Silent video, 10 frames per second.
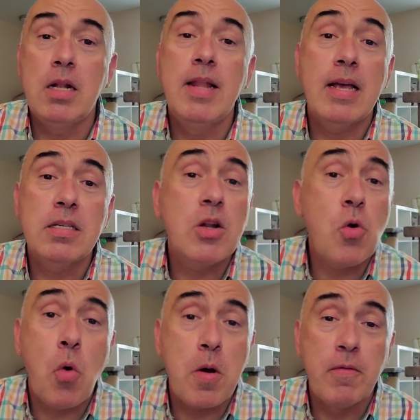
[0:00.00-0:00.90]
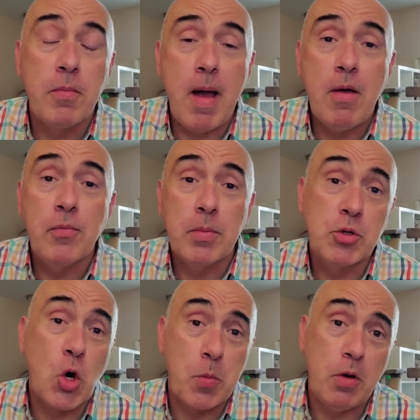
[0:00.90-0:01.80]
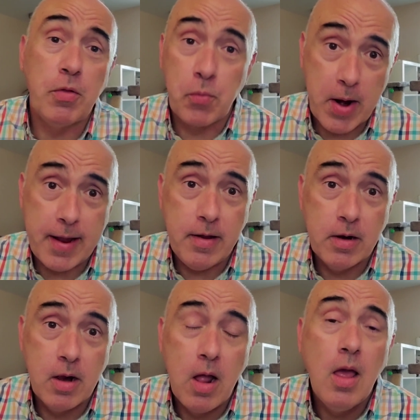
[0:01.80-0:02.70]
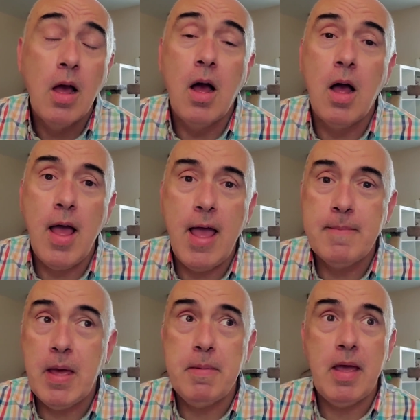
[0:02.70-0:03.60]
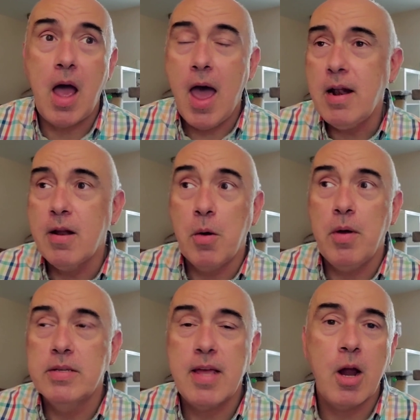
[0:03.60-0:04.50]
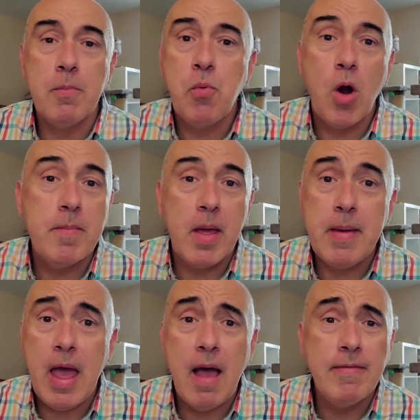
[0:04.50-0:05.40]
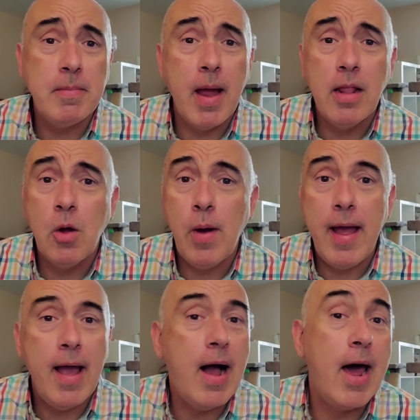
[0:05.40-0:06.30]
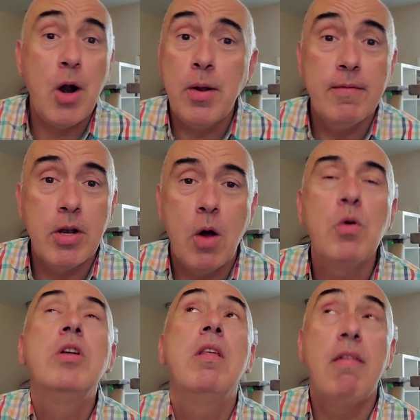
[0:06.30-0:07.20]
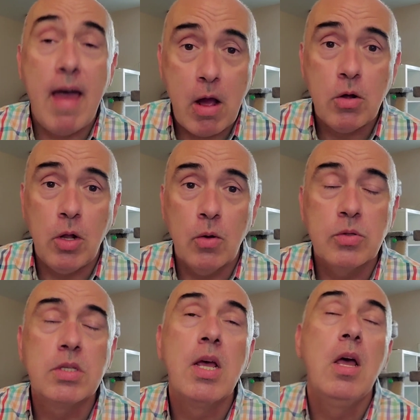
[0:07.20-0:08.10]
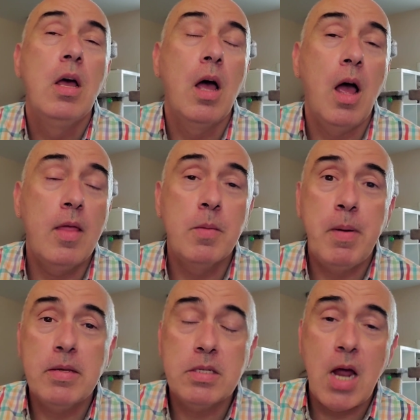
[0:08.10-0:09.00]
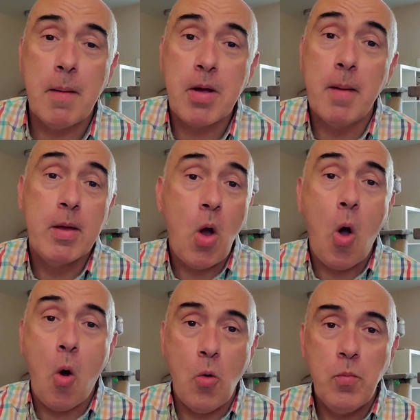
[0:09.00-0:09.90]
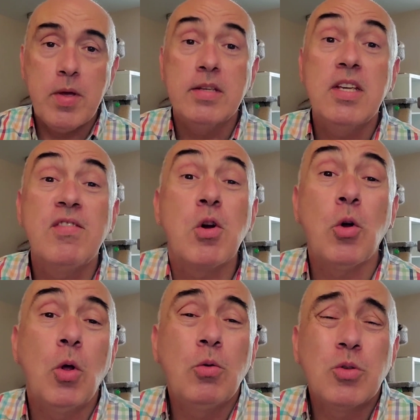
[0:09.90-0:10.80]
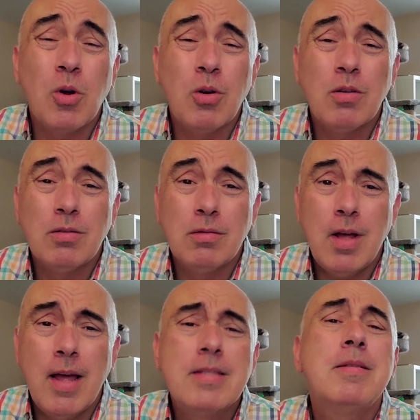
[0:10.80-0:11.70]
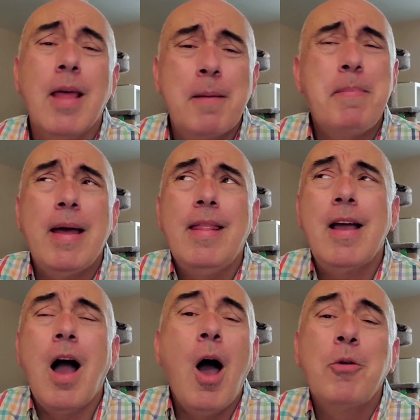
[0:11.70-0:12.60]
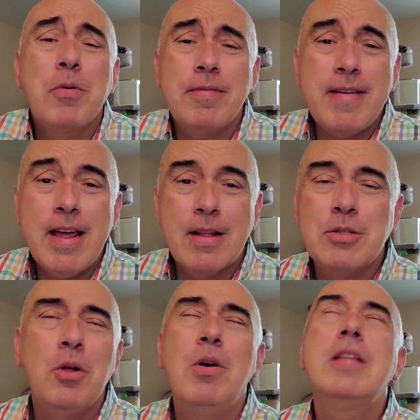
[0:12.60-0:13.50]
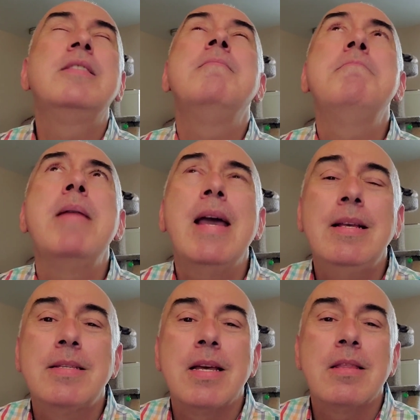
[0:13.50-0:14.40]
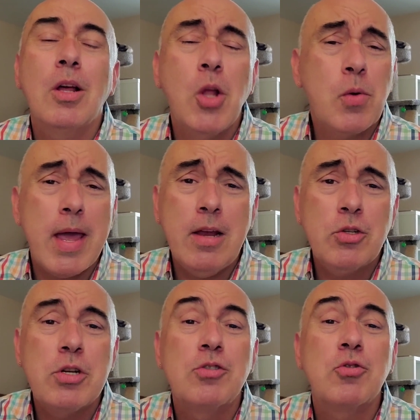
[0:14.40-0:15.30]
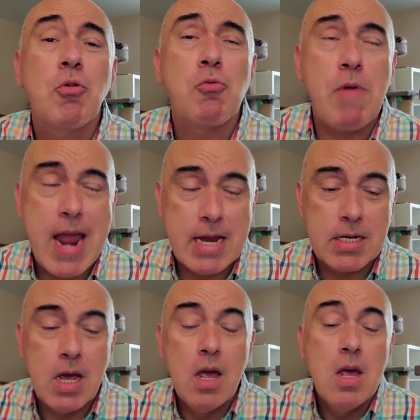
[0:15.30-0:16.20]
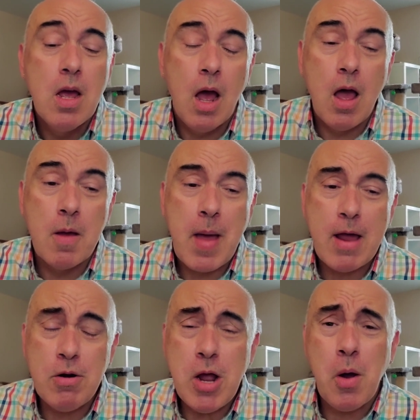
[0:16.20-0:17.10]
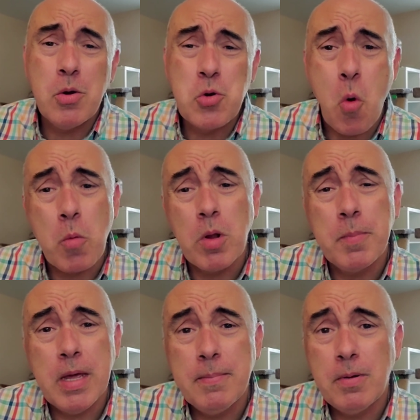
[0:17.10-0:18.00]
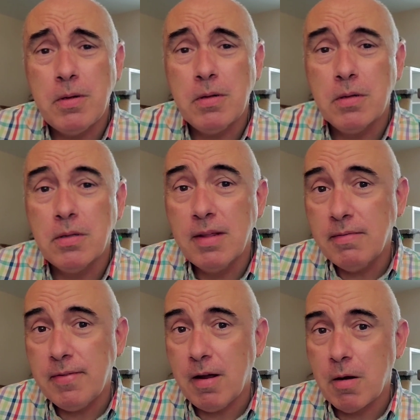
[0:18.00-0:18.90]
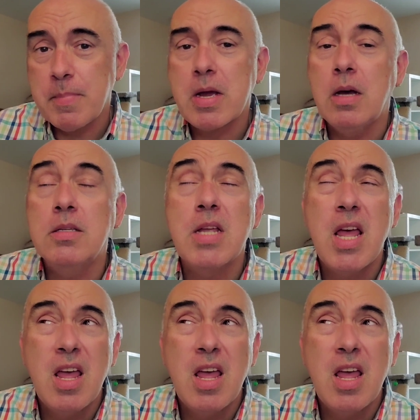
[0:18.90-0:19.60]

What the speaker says: less than a quarter of a mile from Terminal 3. And maybe, I don't know, is the airport maybe half a mile away? I don't even know. That close. And the bus stop coming home is even closer. It's like by like 100 feet. It's close. It's amazing. The location is great. I don't know how normal people live there because